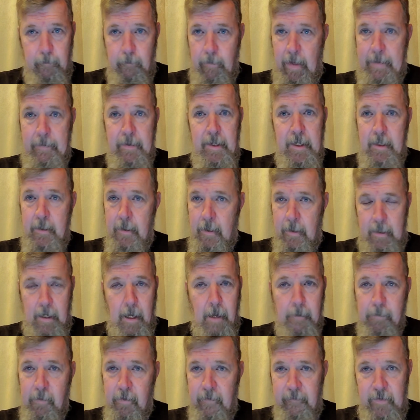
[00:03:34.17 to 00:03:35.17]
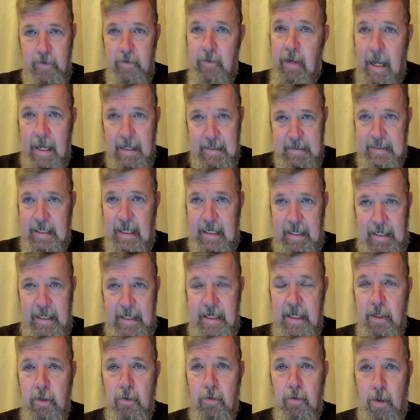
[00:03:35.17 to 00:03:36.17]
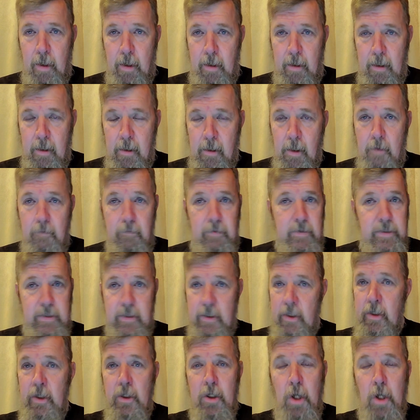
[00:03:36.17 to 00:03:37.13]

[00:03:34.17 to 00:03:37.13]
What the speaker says: Maybe a couple of you guys on here are close.